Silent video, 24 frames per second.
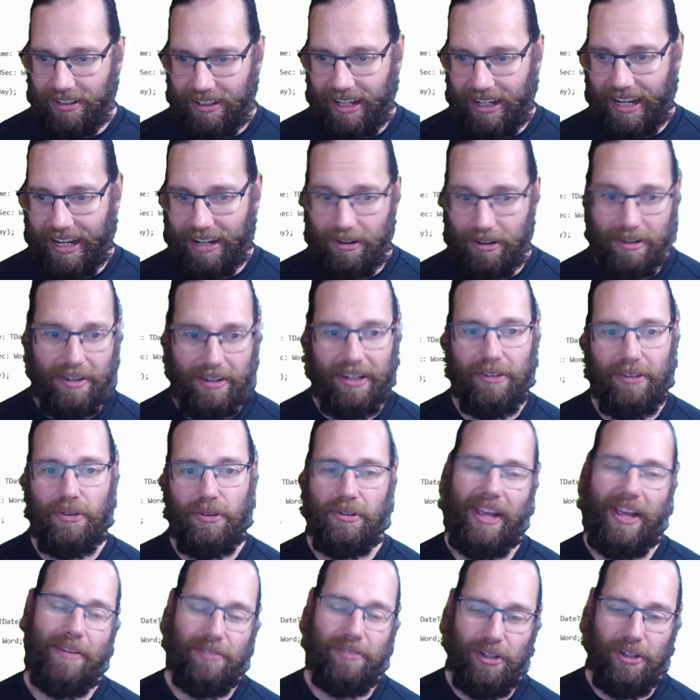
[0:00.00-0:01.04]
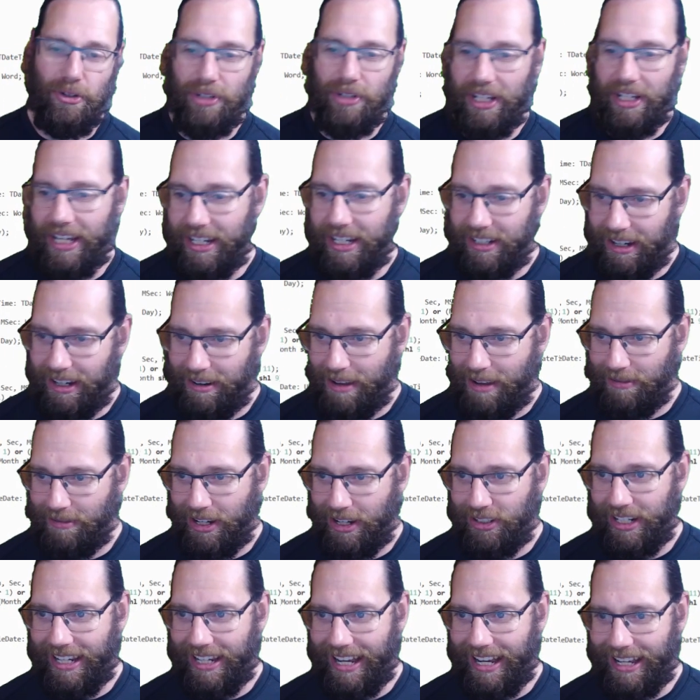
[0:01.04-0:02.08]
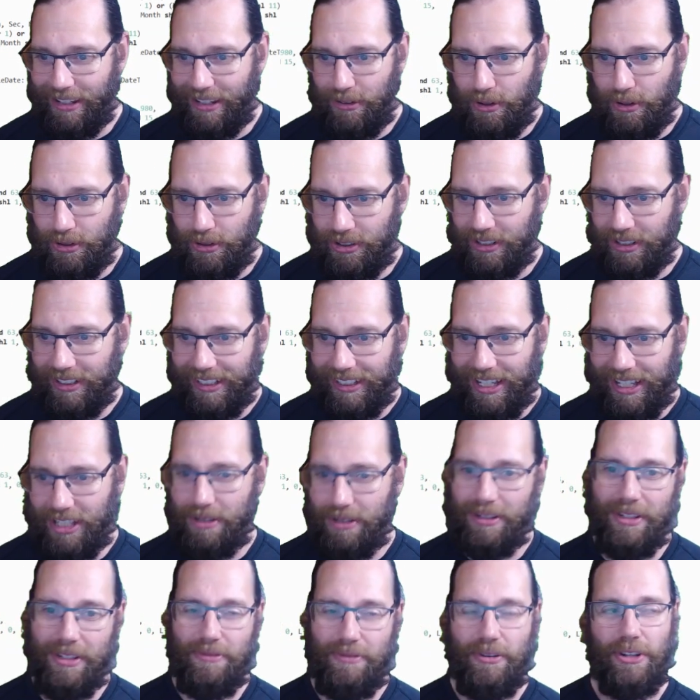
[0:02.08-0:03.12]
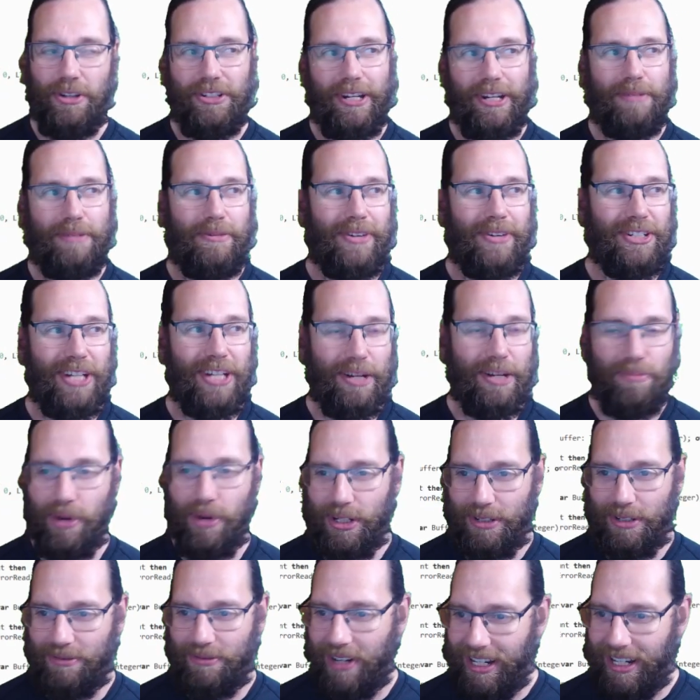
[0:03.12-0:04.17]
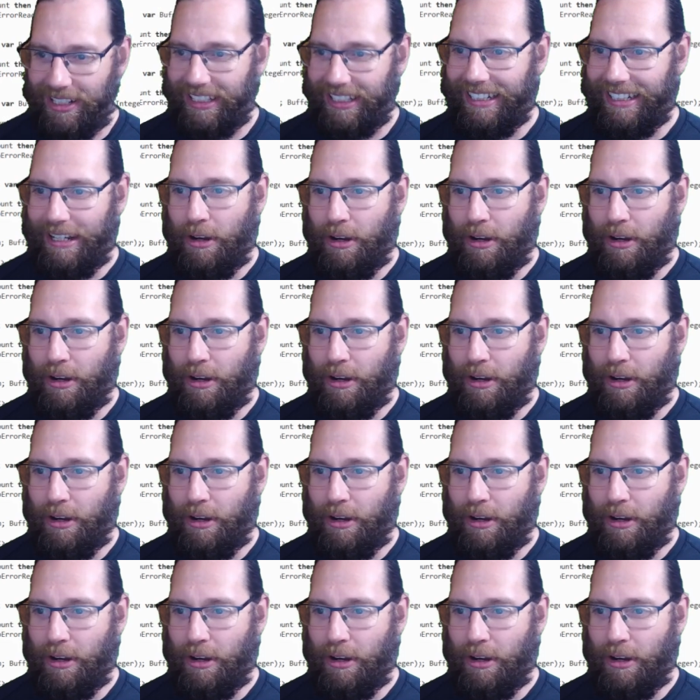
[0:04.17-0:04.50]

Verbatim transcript: Uh, I haven't used it yet. I haven't actually uh, used. So the first time I've actually compressed a file,